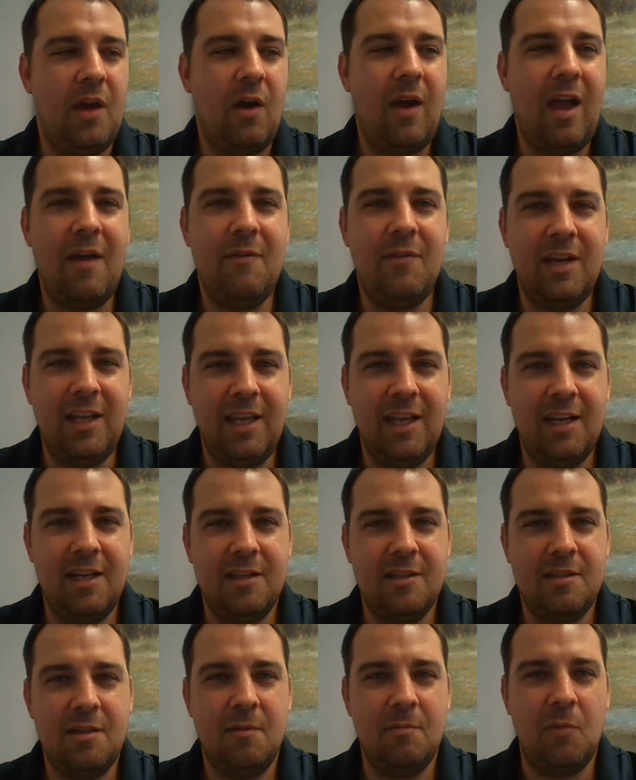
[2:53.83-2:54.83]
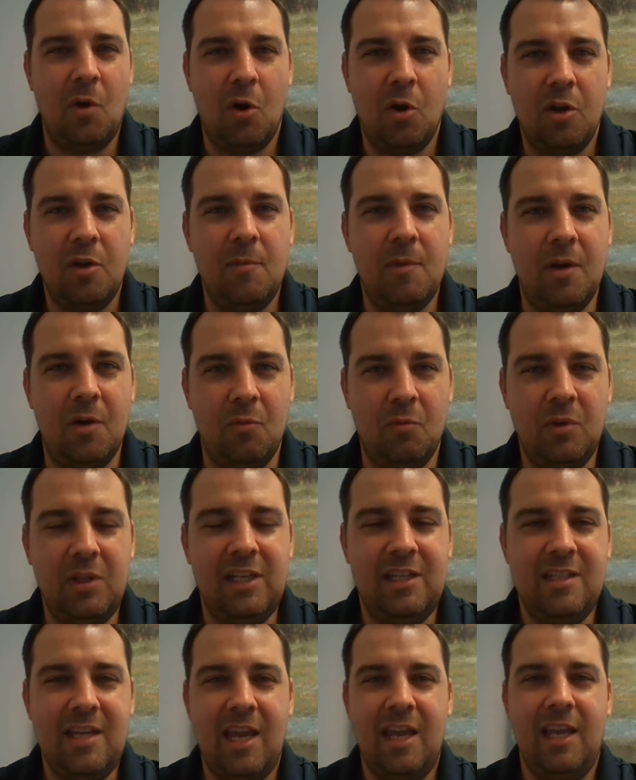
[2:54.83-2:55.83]
having to get into some argument or
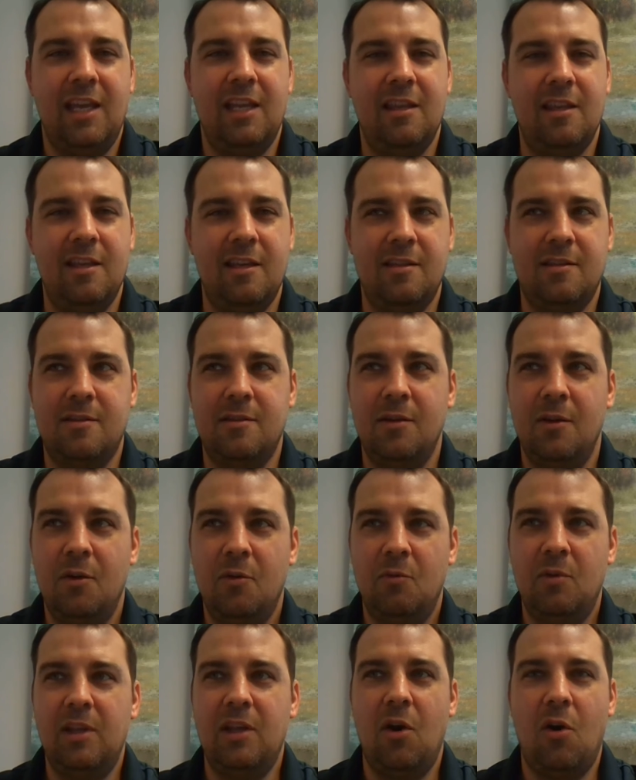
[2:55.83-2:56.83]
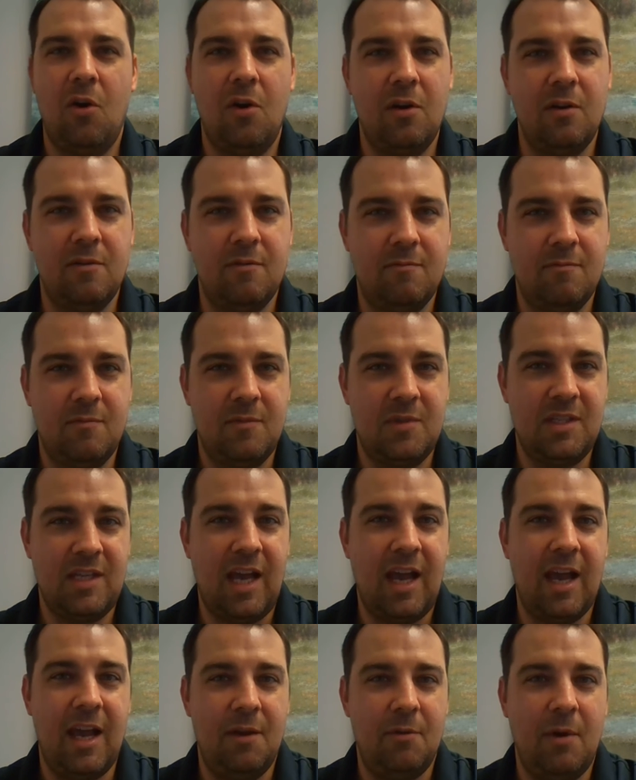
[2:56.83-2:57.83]
really taking this really hard
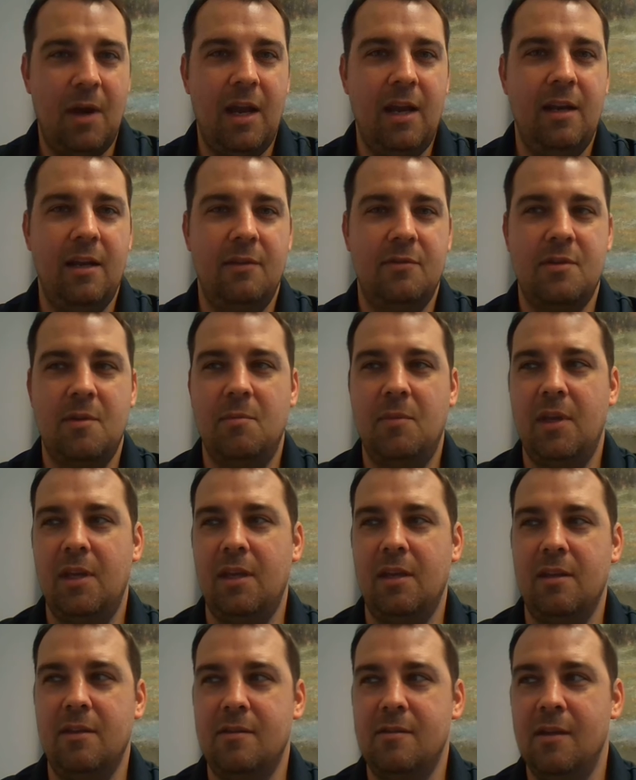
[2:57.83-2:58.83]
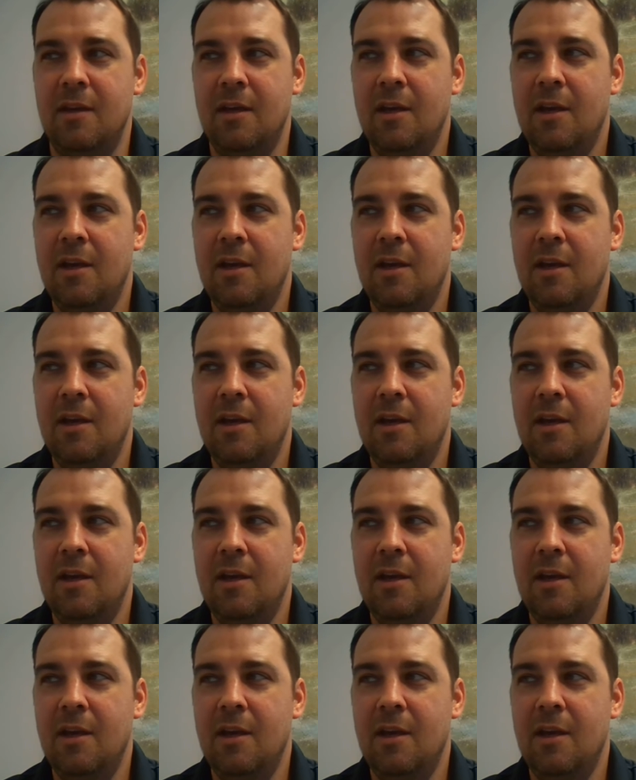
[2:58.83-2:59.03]
side, right? If something is